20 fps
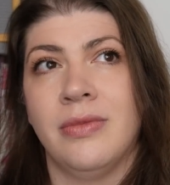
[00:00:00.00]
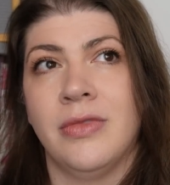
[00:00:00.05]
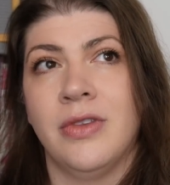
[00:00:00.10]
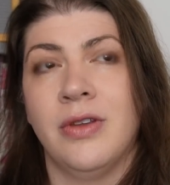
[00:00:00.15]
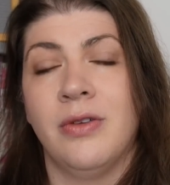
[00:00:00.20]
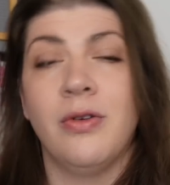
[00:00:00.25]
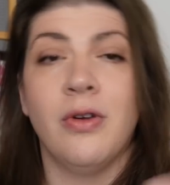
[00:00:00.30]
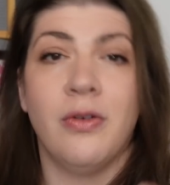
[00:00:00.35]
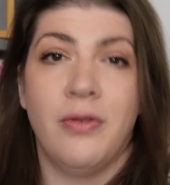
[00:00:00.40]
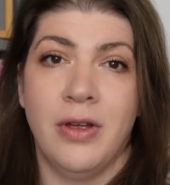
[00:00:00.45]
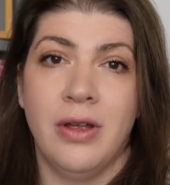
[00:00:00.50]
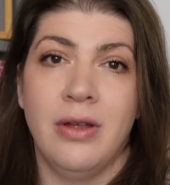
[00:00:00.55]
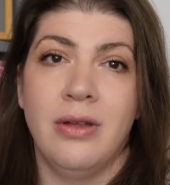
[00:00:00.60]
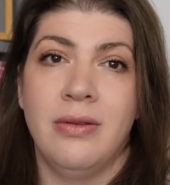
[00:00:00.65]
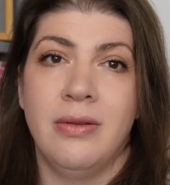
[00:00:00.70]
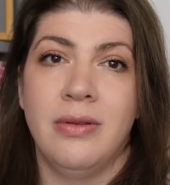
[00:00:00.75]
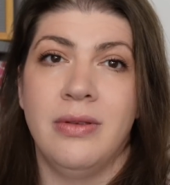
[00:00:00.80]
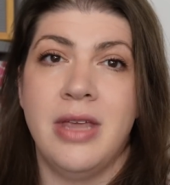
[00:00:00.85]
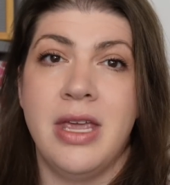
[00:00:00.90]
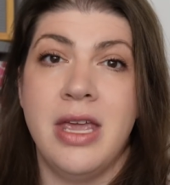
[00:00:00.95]

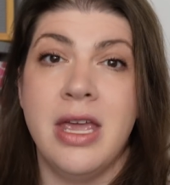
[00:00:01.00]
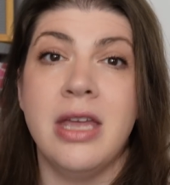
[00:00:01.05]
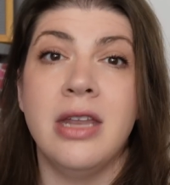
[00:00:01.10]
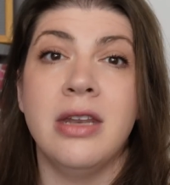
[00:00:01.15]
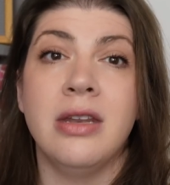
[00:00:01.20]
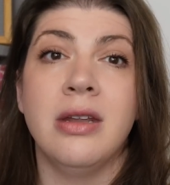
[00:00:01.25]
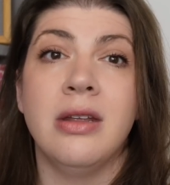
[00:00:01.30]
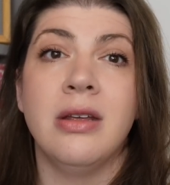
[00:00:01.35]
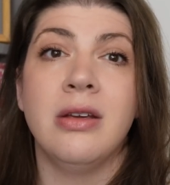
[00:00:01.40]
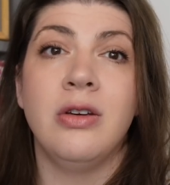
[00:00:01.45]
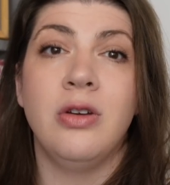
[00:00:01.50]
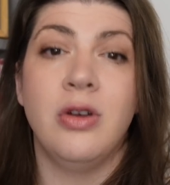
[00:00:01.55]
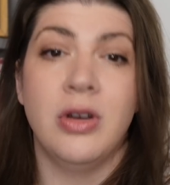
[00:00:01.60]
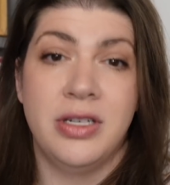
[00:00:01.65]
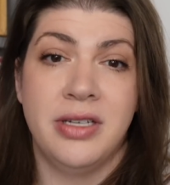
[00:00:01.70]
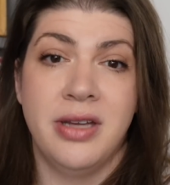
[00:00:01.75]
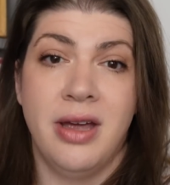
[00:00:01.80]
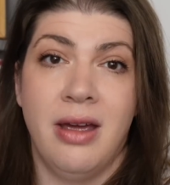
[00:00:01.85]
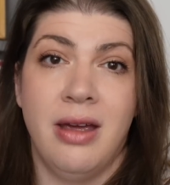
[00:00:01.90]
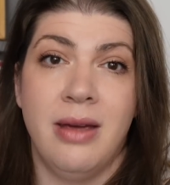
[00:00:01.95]
fulfill in
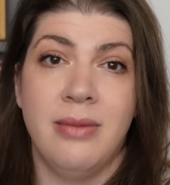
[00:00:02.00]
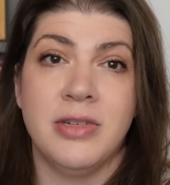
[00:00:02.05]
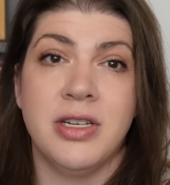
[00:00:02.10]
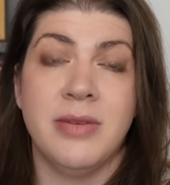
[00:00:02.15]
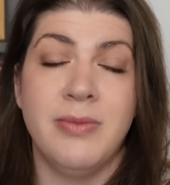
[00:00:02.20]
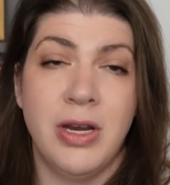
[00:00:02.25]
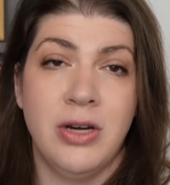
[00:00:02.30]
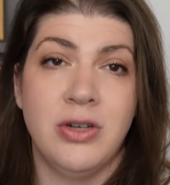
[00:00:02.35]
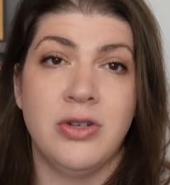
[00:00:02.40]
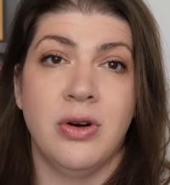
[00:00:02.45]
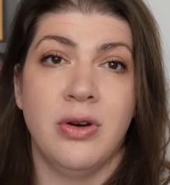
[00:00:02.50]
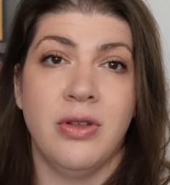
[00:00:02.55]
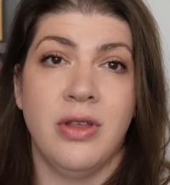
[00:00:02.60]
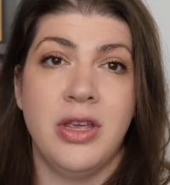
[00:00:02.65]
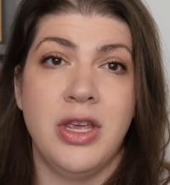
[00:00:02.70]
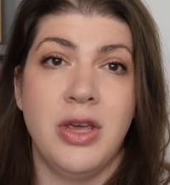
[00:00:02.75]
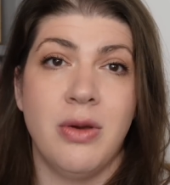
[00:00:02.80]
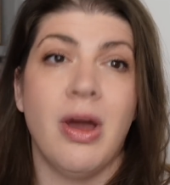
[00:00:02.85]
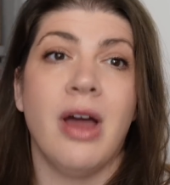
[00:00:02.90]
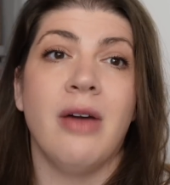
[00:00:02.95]
good time to make sure
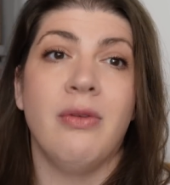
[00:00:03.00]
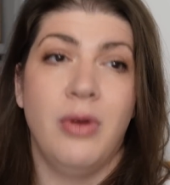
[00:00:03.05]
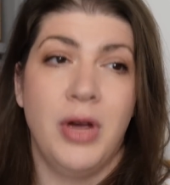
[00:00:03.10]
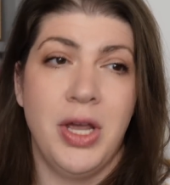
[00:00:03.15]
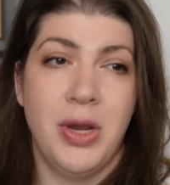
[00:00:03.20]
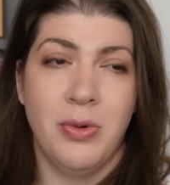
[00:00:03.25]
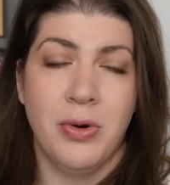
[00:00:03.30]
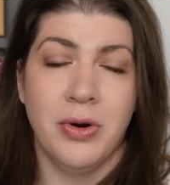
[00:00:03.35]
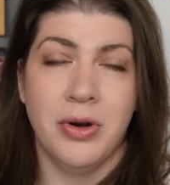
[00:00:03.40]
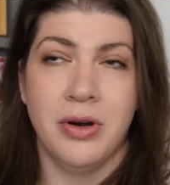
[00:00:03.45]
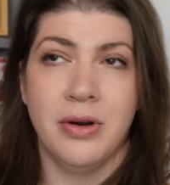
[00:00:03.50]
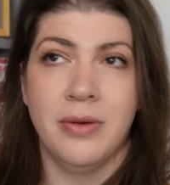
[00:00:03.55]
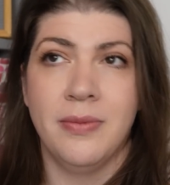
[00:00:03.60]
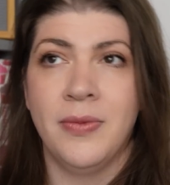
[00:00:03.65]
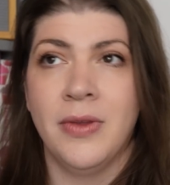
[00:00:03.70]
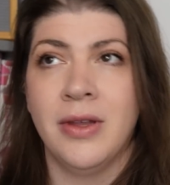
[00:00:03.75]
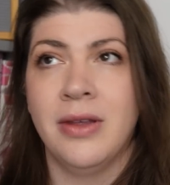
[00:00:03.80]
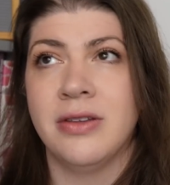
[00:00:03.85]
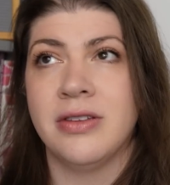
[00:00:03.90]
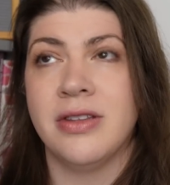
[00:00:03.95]
that you have what you ordered.
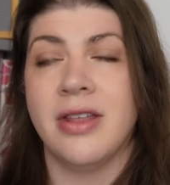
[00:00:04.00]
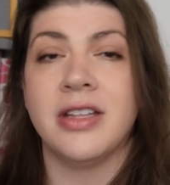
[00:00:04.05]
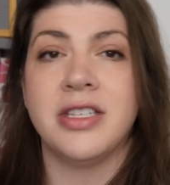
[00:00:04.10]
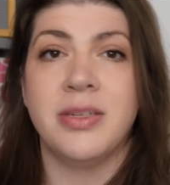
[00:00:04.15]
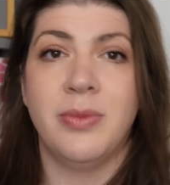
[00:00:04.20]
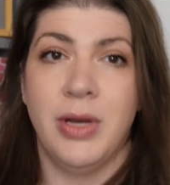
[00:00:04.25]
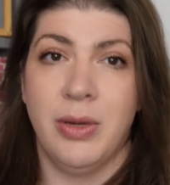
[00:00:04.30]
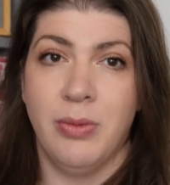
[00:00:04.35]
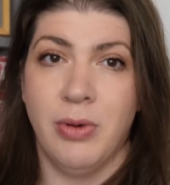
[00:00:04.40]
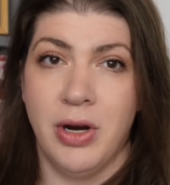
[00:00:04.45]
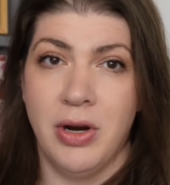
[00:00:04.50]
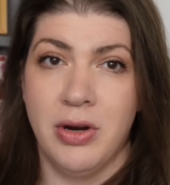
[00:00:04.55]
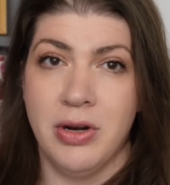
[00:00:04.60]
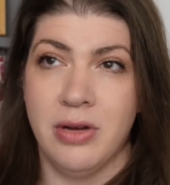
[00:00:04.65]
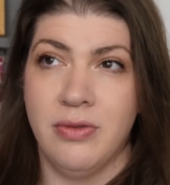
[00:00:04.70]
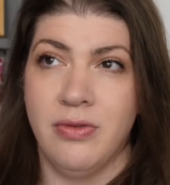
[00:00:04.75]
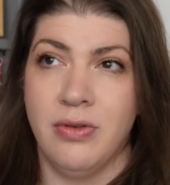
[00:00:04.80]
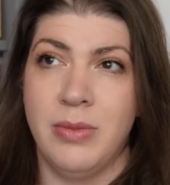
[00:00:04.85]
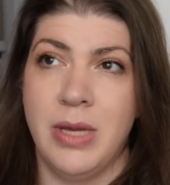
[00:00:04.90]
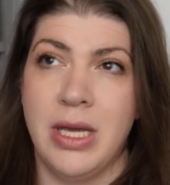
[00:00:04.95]
So that's a big
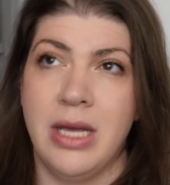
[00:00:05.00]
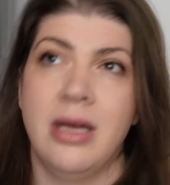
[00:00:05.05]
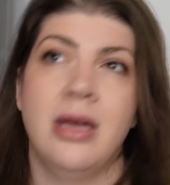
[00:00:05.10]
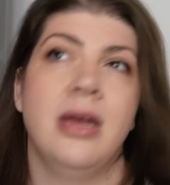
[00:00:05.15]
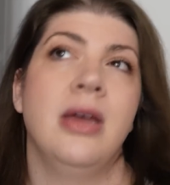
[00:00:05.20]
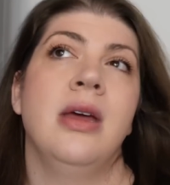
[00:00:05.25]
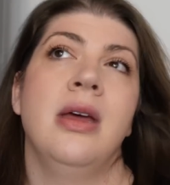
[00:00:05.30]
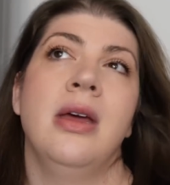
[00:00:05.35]
priority for me.